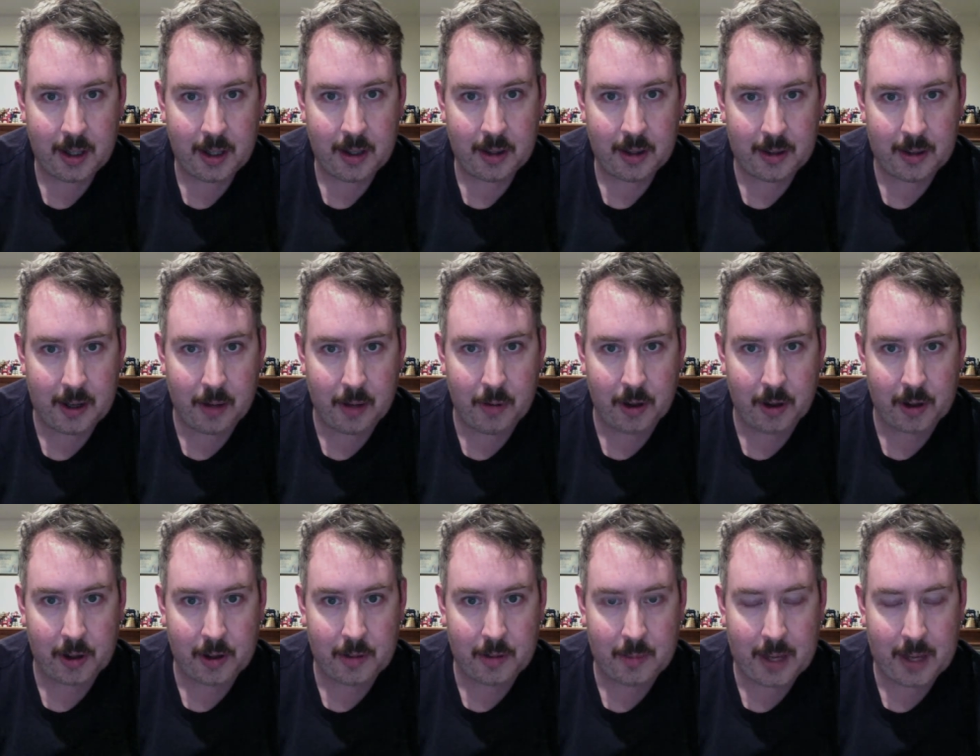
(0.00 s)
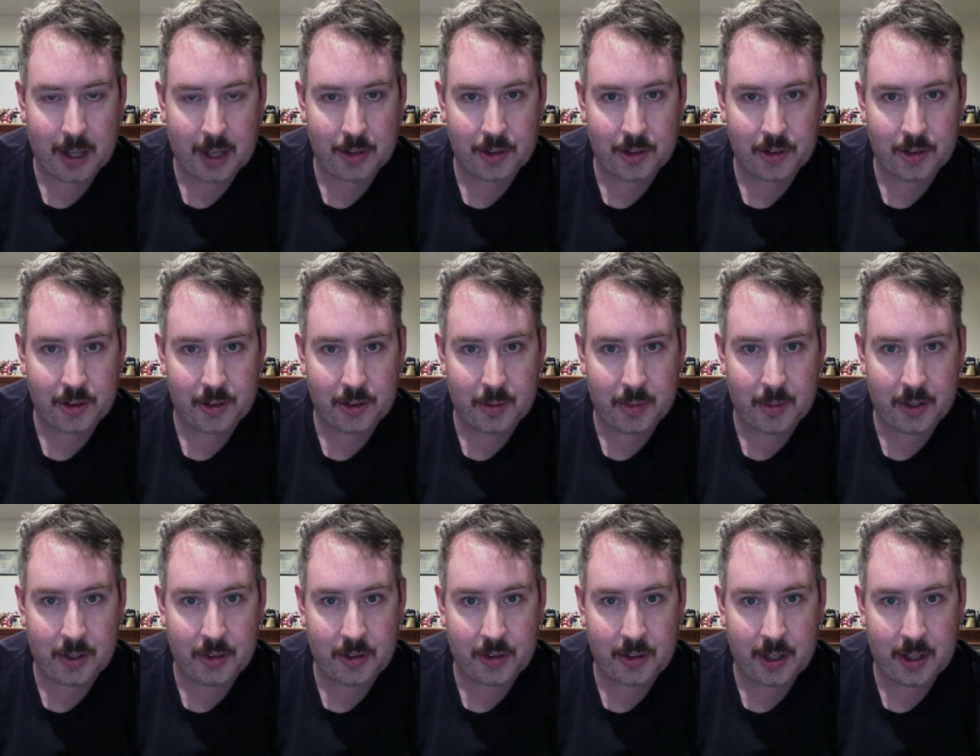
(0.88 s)
there were good matches to
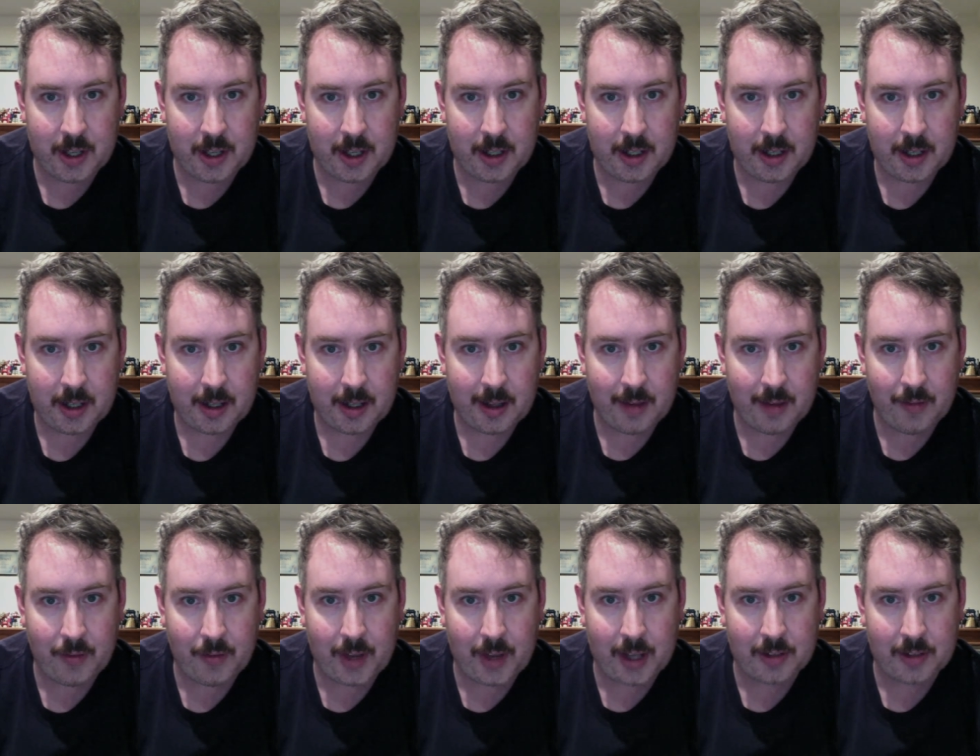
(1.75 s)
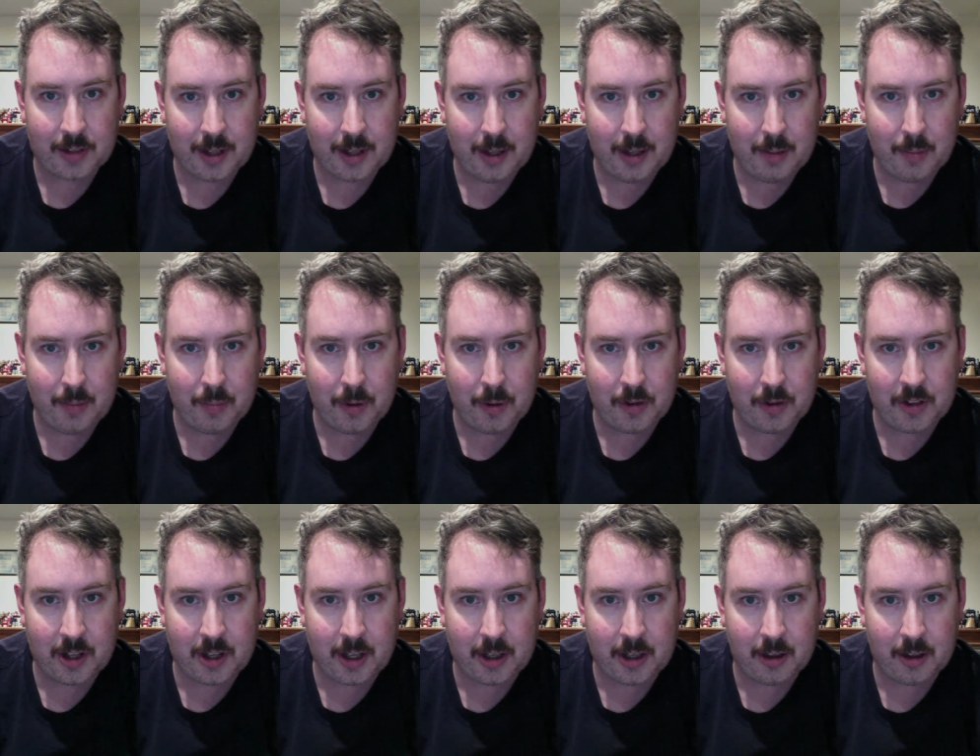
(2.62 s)
be seen. In fact, in
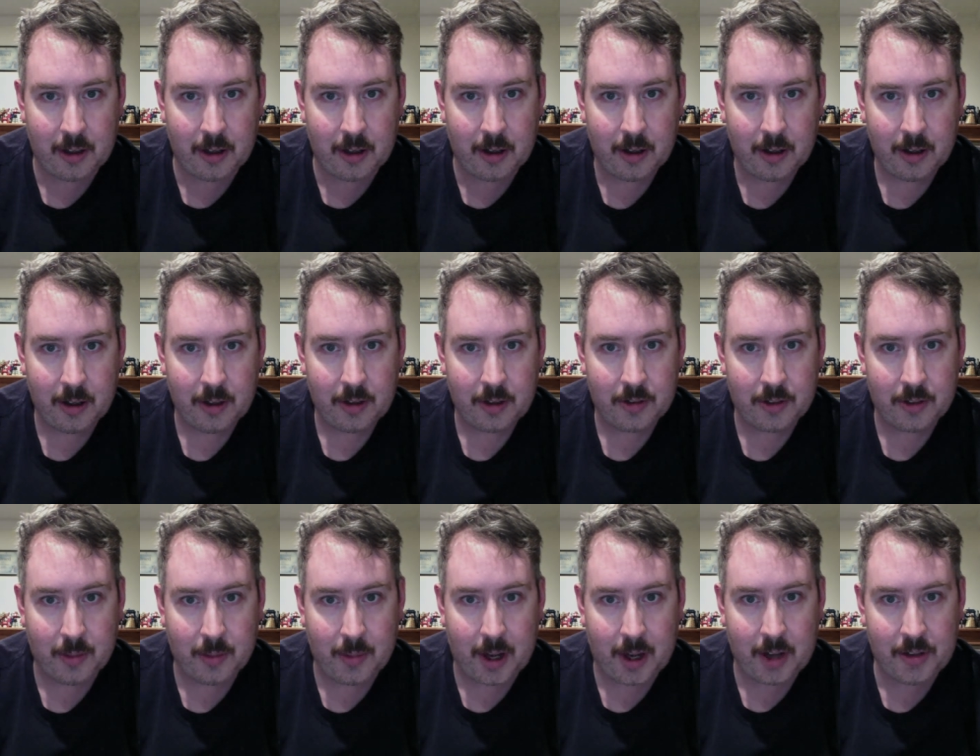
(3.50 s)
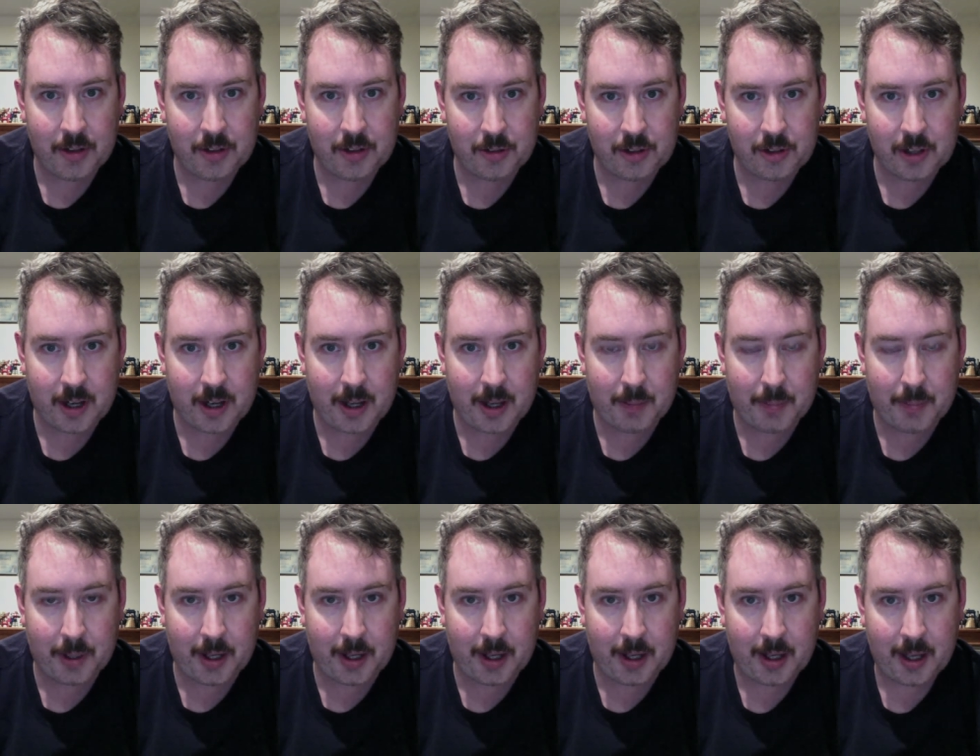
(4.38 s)
particular, Tommaso
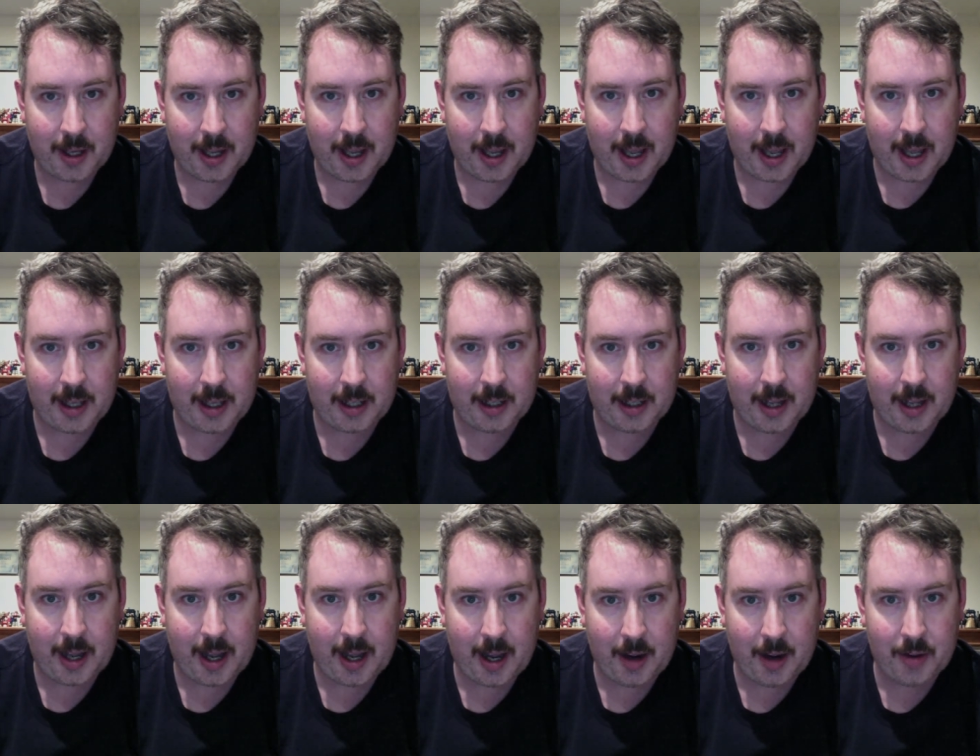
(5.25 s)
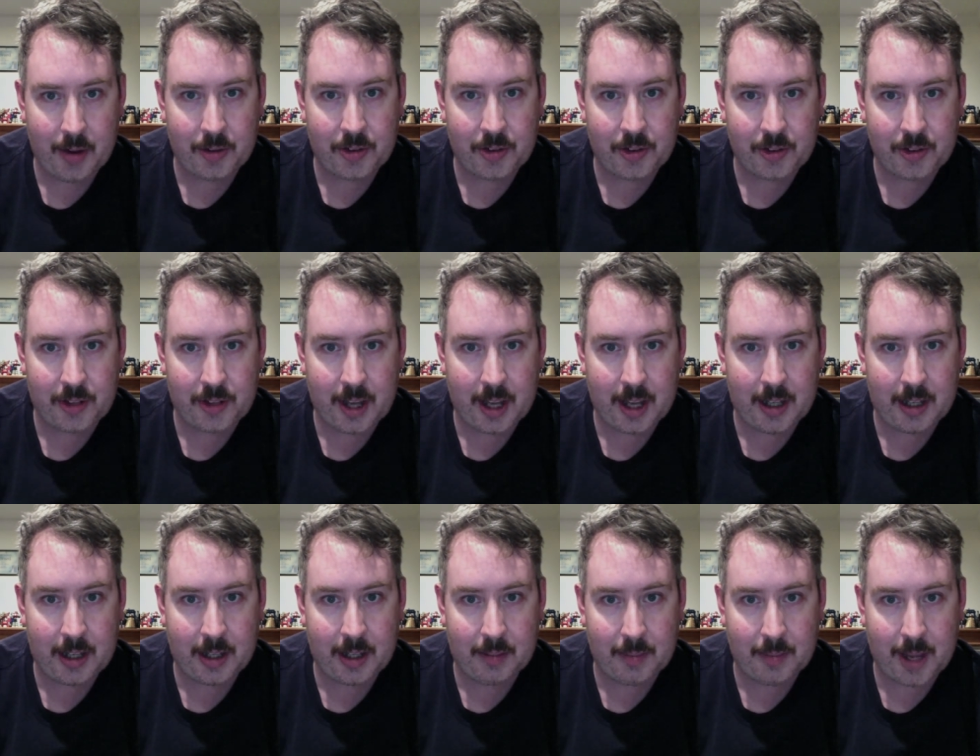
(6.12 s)
Ciampa had an
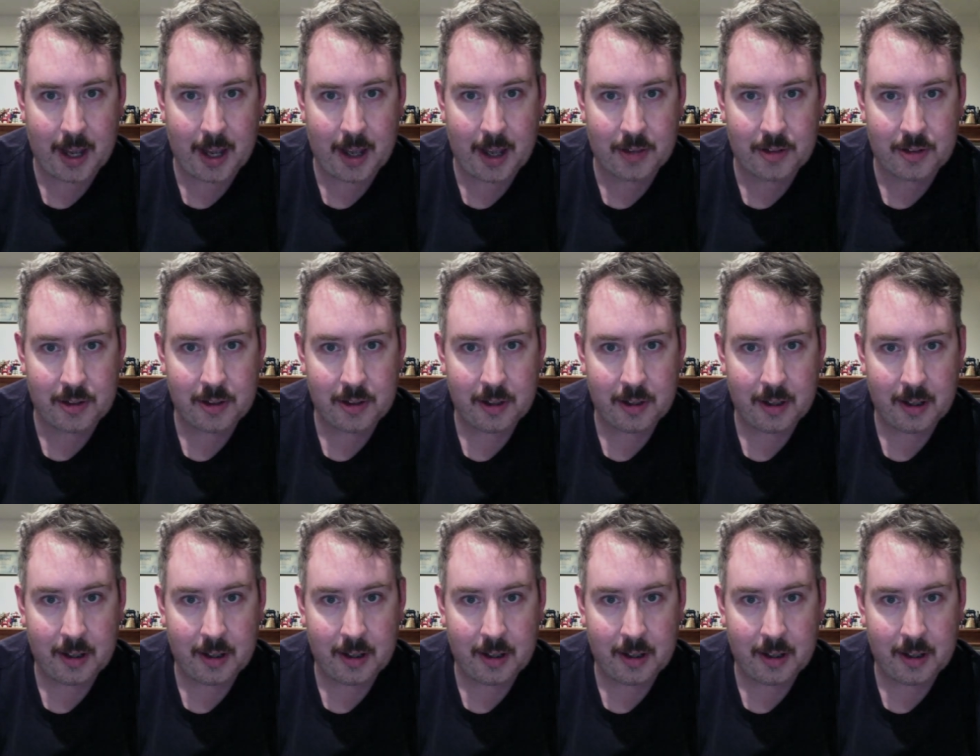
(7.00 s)
outstanding match.